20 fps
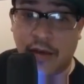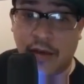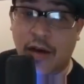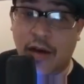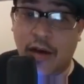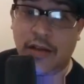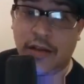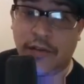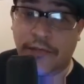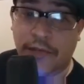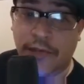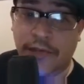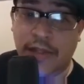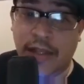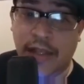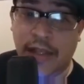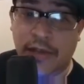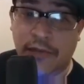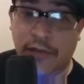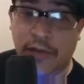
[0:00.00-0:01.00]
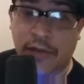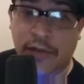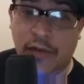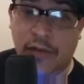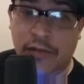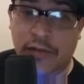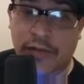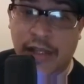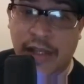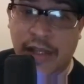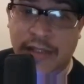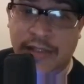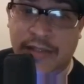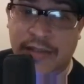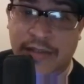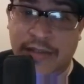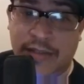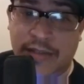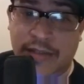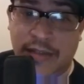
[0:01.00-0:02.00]
Oh, the 50th anniversary. Oh,
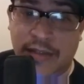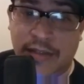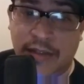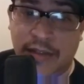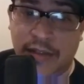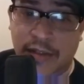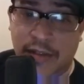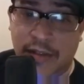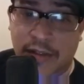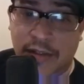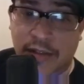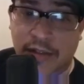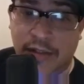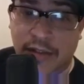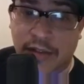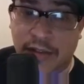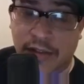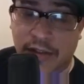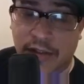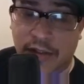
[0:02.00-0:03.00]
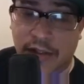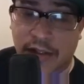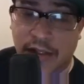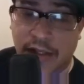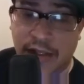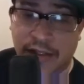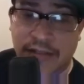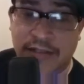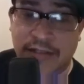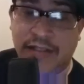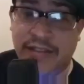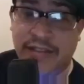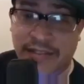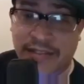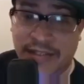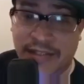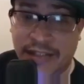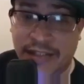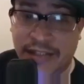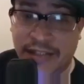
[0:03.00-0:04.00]
nice. It's
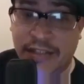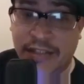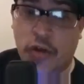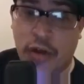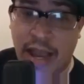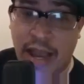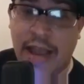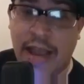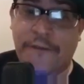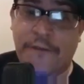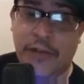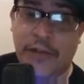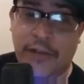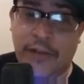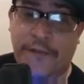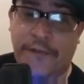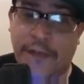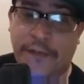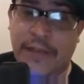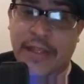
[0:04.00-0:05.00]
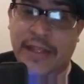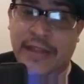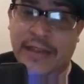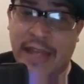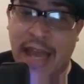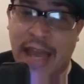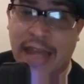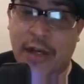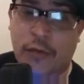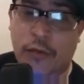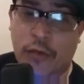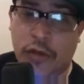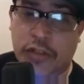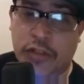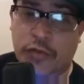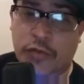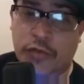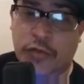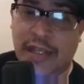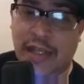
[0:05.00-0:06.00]
the signature app of the 50th
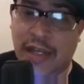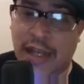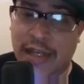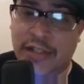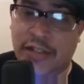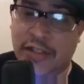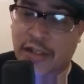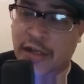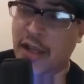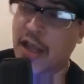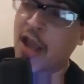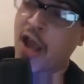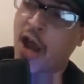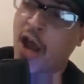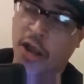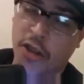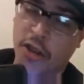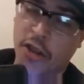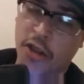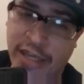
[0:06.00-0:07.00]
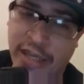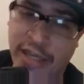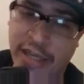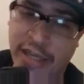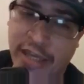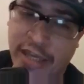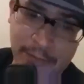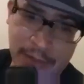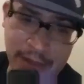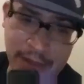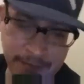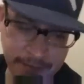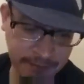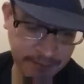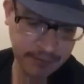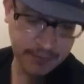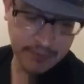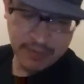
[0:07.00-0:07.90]
anniversary collection. Are you kidding me?